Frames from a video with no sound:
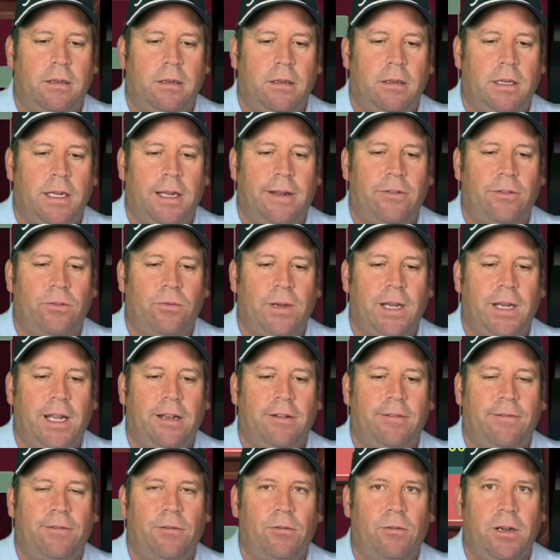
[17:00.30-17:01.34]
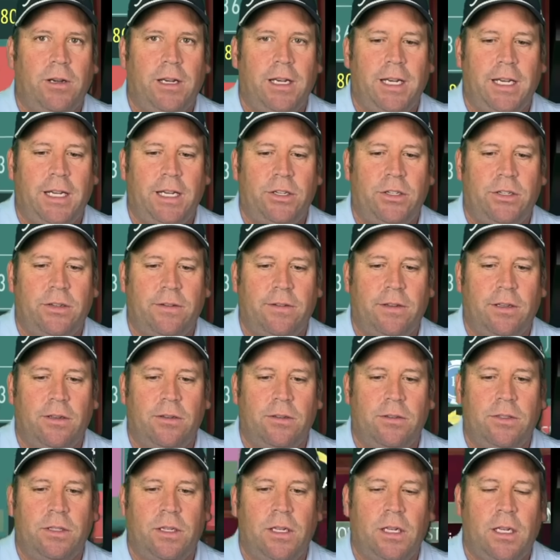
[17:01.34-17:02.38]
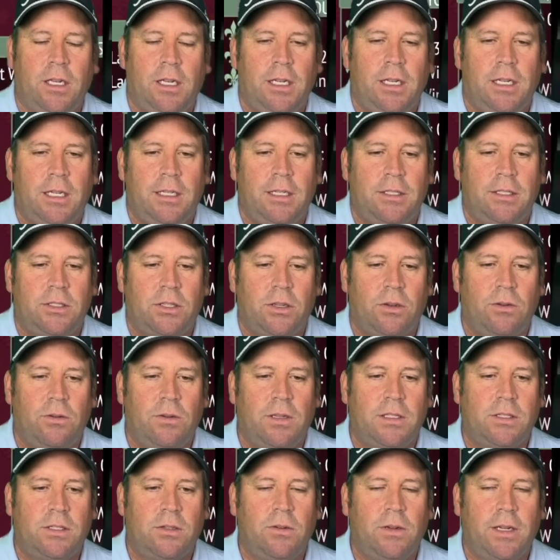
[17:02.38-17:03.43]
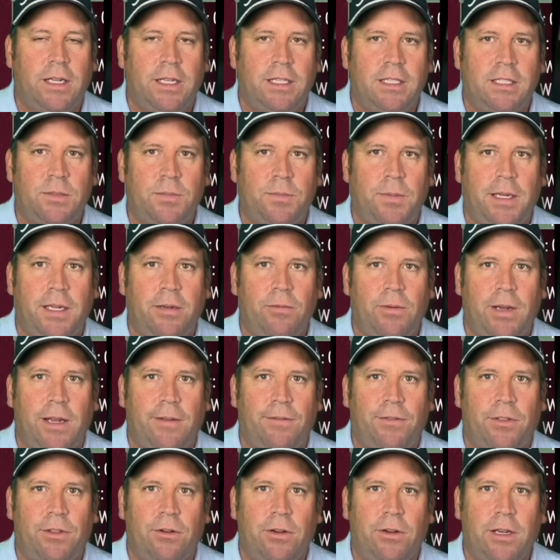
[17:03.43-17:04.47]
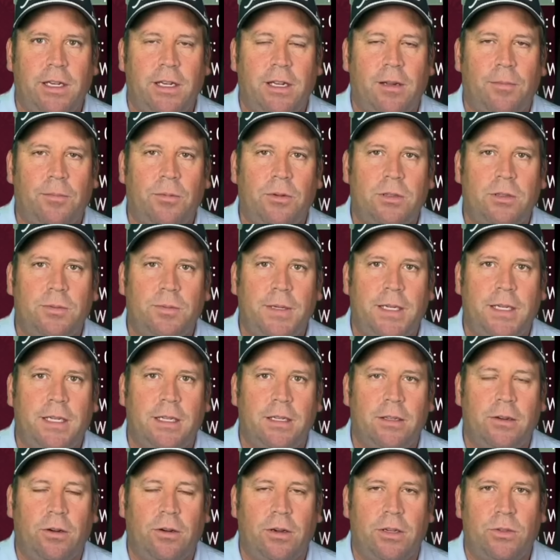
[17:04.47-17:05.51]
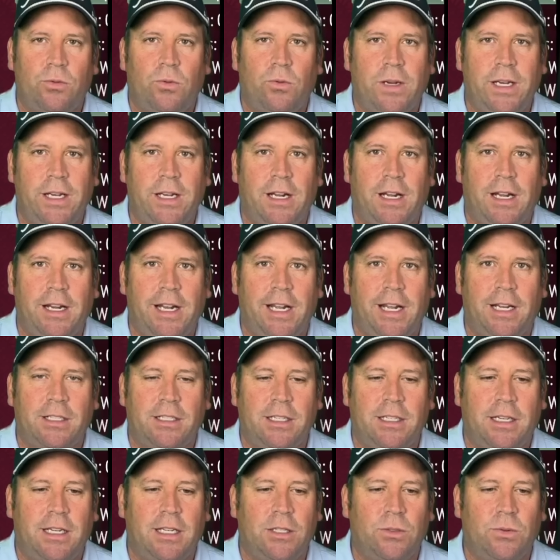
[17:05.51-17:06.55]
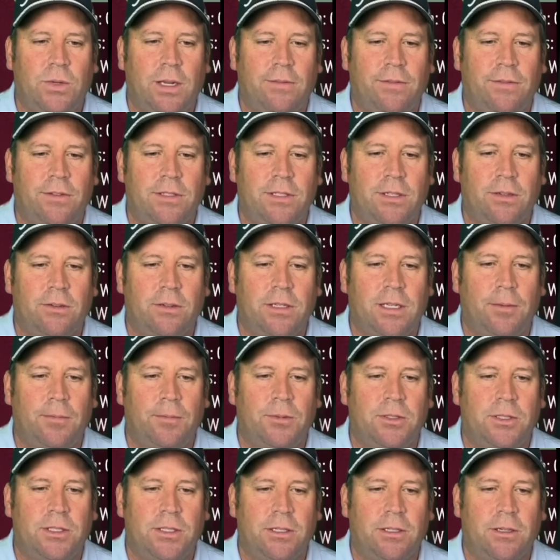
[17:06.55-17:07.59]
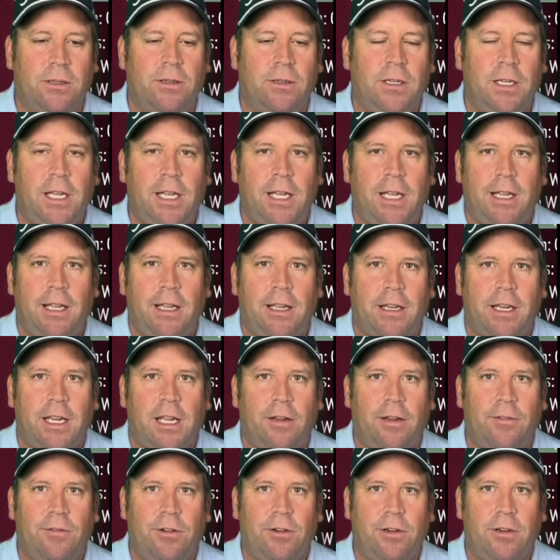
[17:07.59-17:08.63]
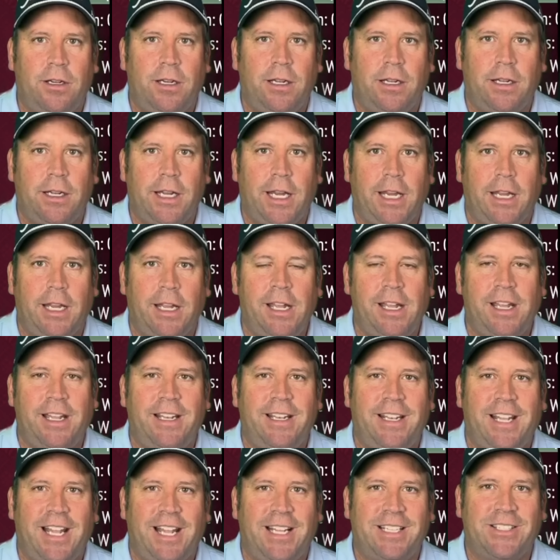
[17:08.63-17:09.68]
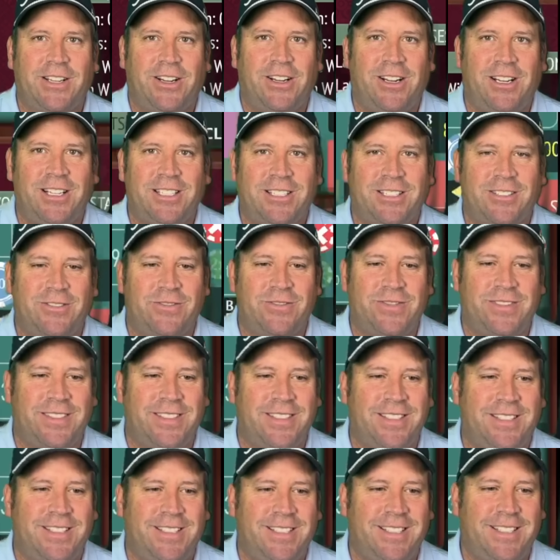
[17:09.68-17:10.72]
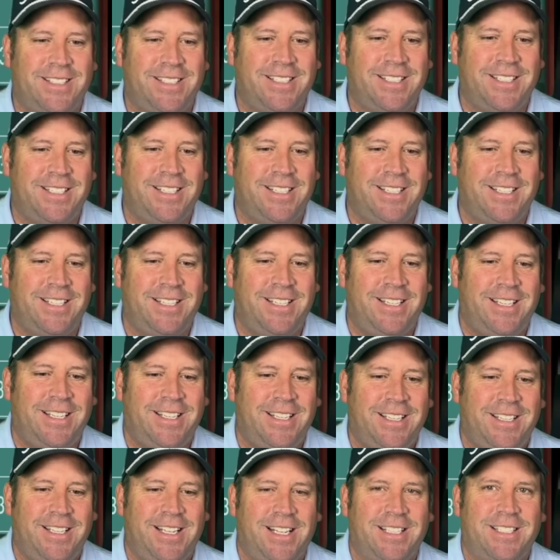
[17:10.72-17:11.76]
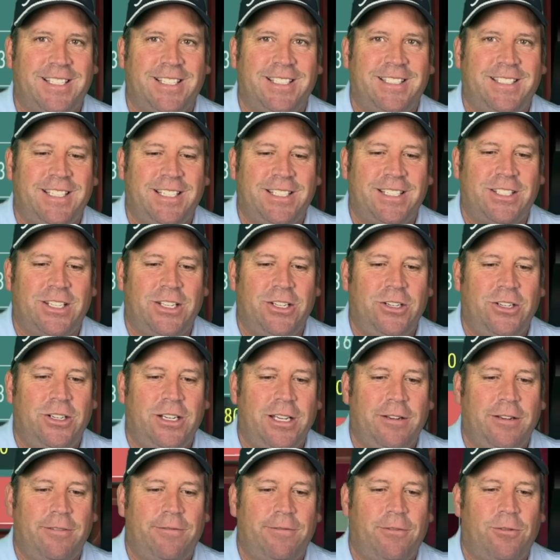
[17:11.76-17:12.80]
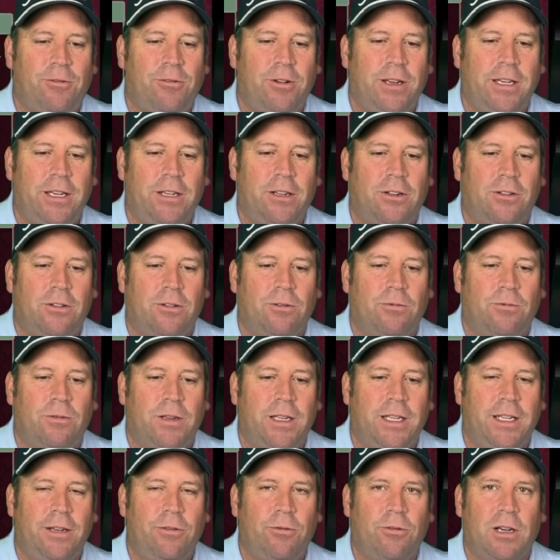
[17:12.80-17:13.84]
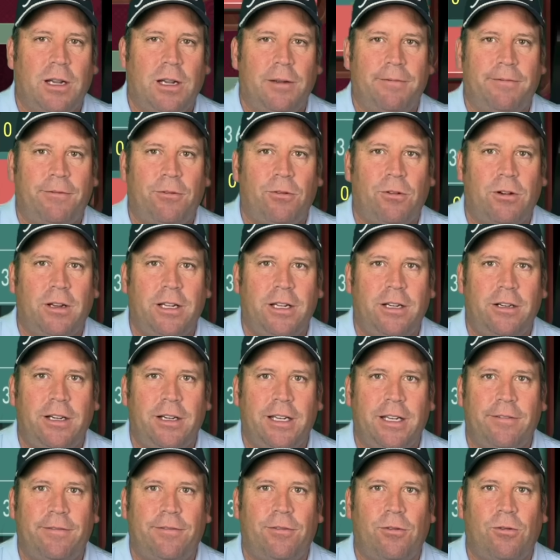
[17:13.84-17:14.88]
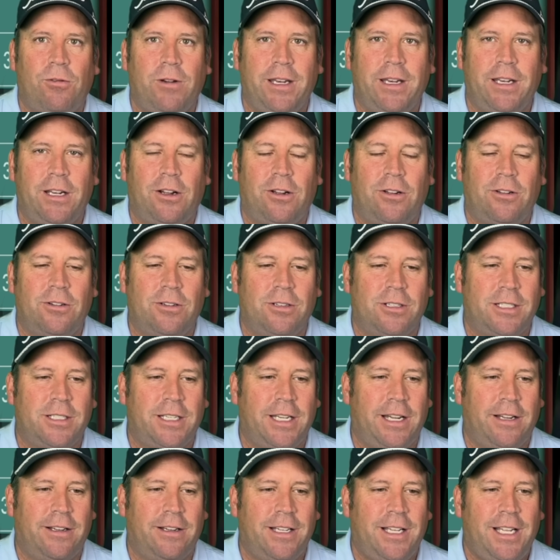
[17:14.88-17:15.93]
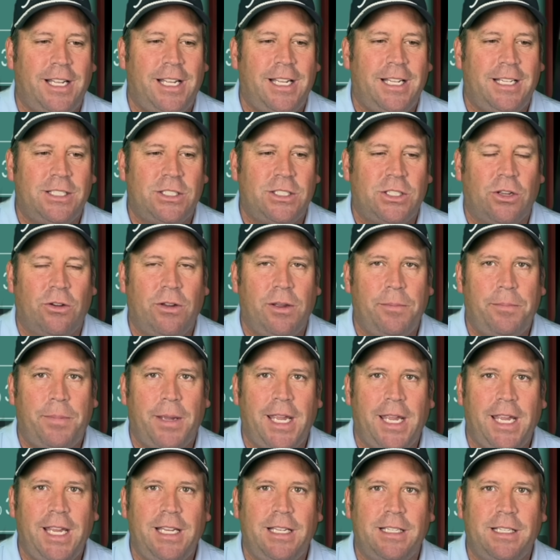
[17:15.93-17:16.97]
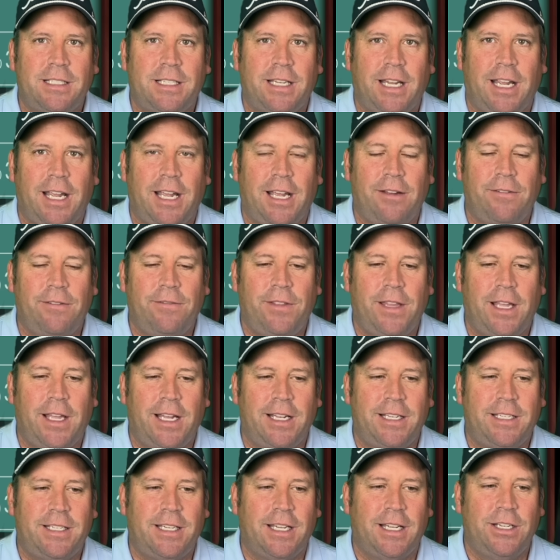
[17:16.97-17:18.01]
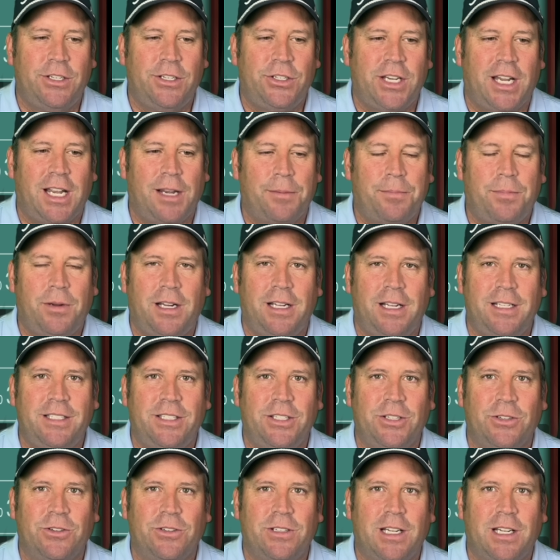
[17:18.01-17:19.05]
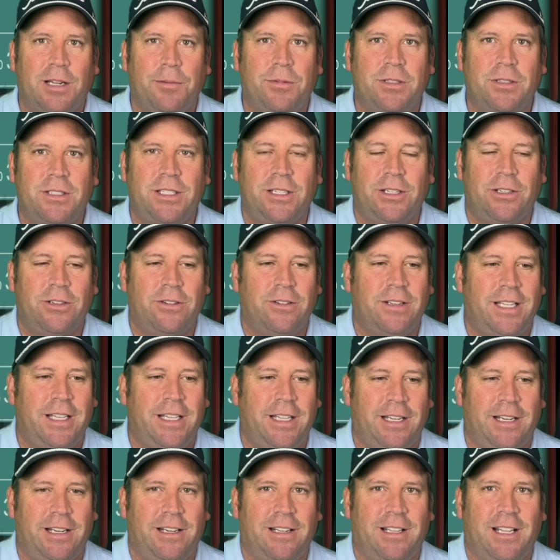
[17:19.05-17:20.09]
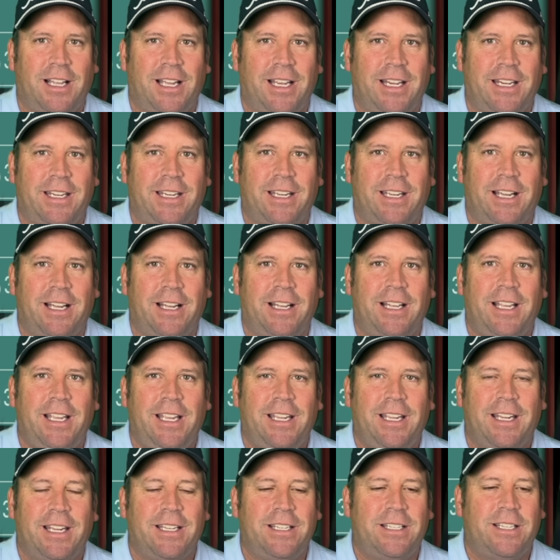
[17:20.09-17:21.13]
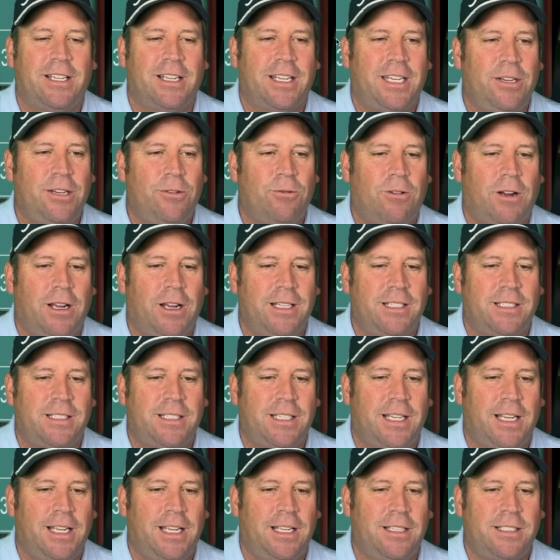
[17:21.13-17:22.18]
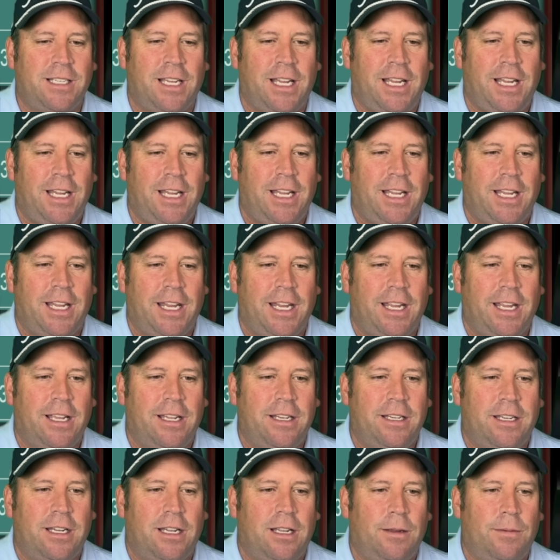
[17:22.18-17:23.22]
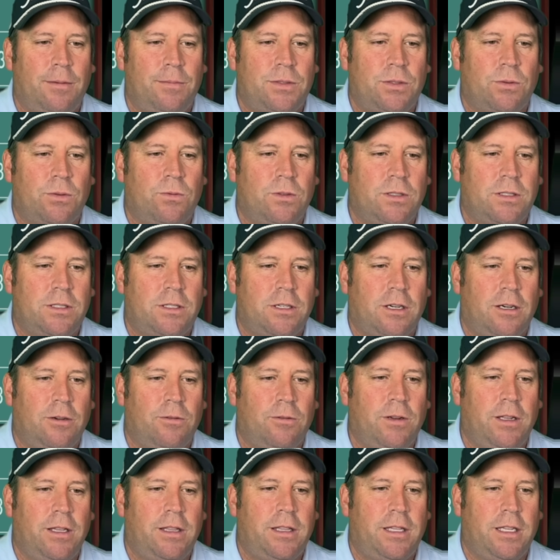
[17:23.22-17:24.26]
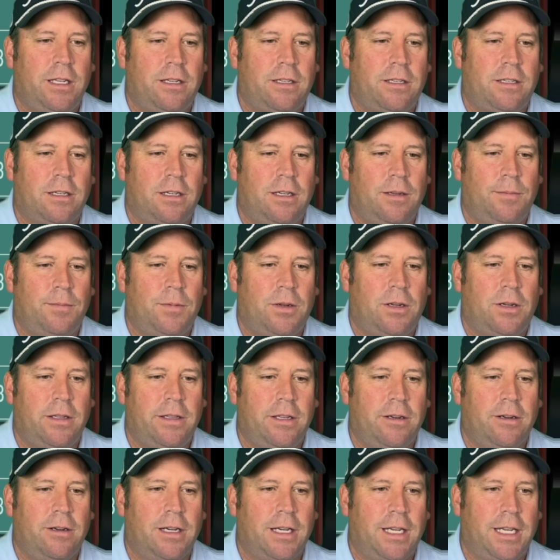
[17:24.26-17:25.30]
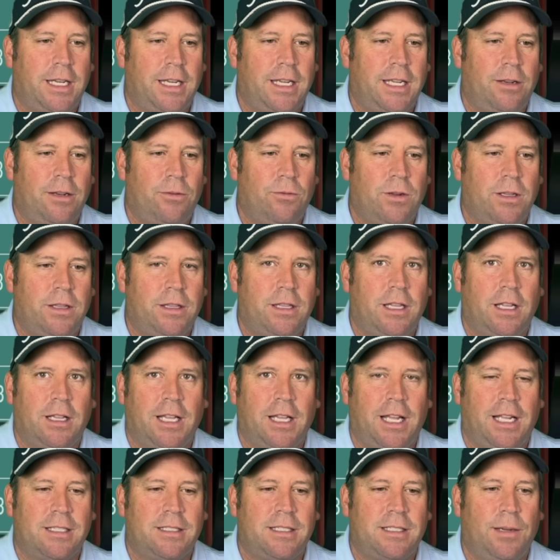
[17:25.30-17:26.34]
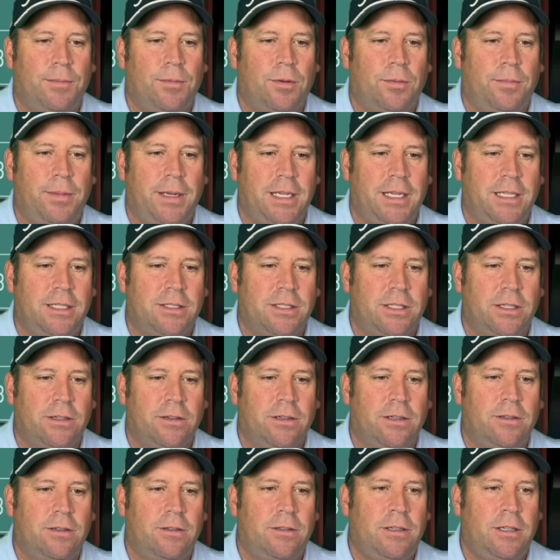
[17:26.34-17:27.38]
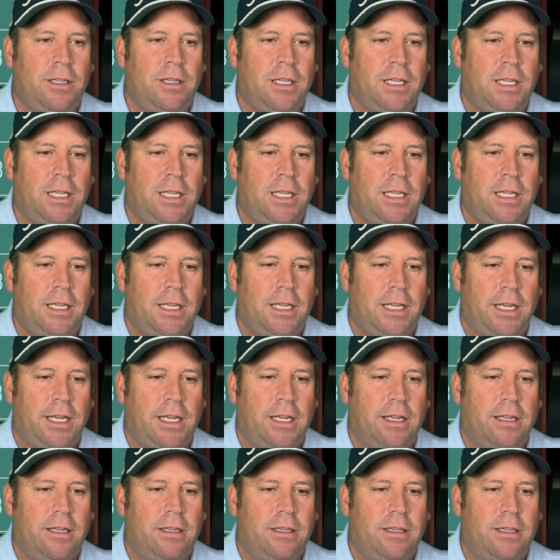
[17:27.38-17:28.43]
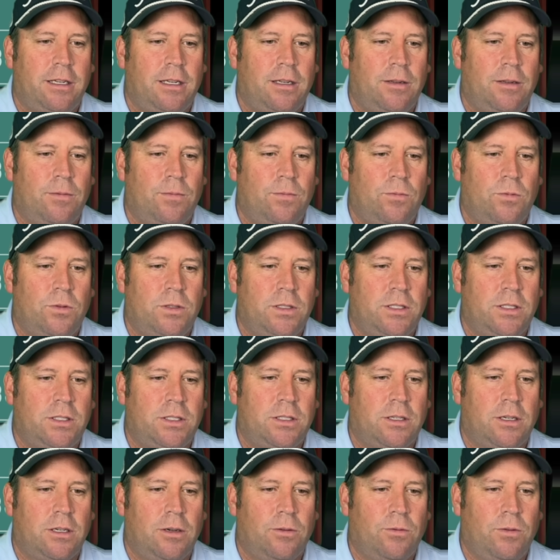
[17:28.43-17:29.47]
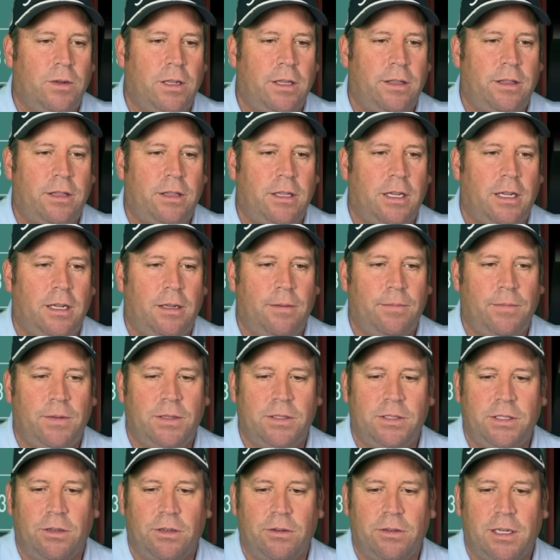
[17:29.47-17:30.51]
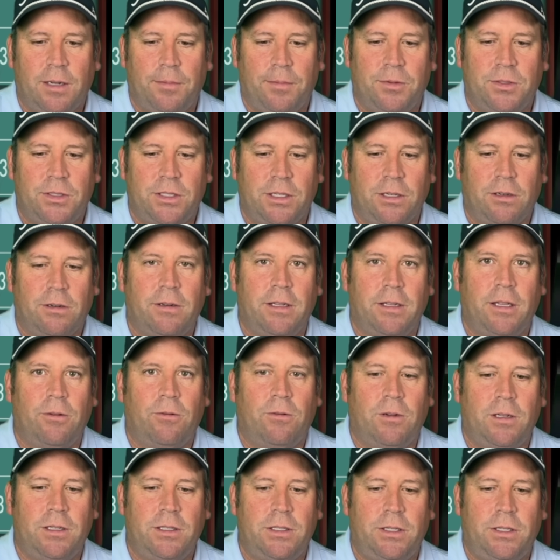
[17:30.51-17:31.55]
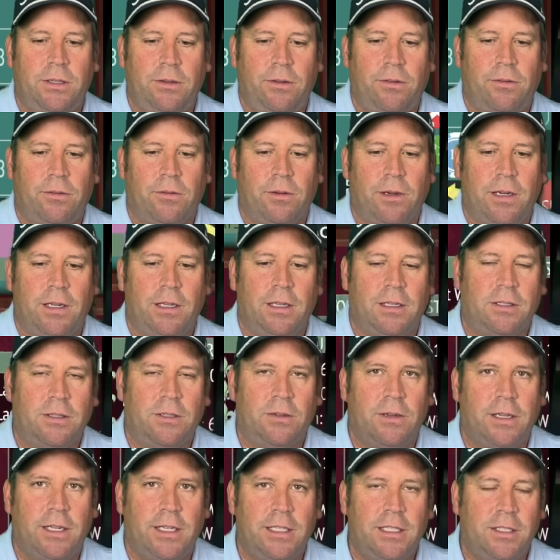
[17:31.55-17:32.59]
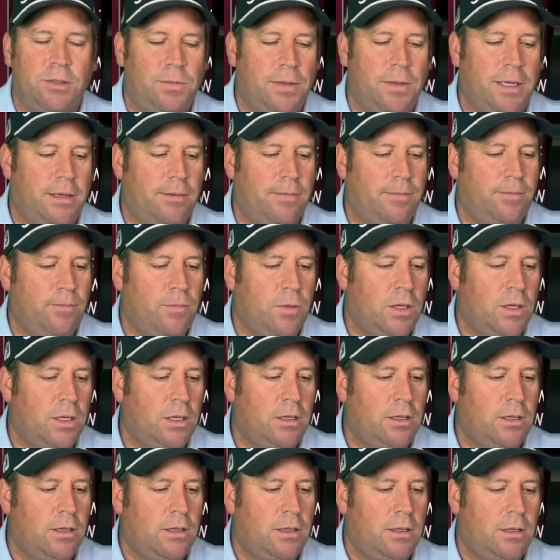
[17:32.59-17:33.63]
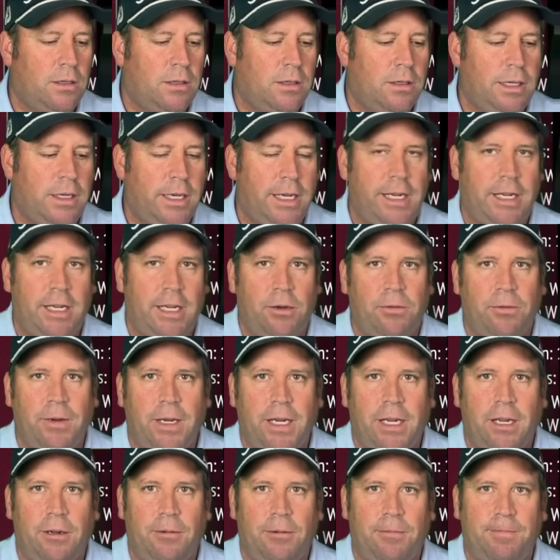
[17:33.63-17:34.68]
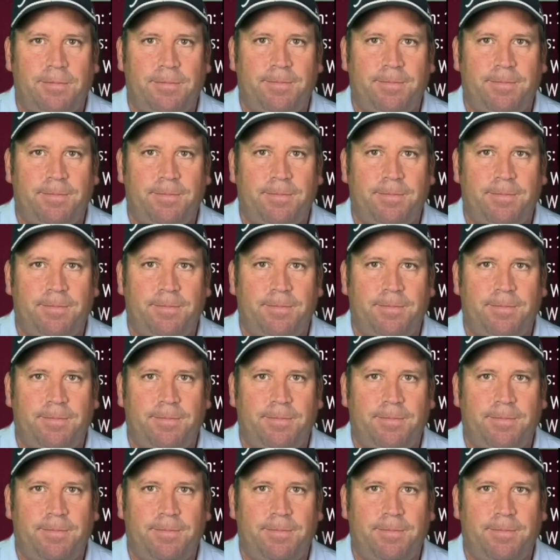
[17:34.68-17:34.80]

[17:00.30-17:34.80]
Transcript: after we added 40 to each of those. So let's go ahead and spin. We have 30 numbers, because or 29 actually, because we have the zero double zero covered. And that's awesome. That's a $640 win. We're at $440 now. So it pays to have that uh, jackpot zero double zero in there, like uh, Kentucky White says. And um, so we'll start with it um, on there again with the last number being zero. And um, we'll just start with um, the zero double zero and the one, two, three. Let's go ahead and spin. And here we go.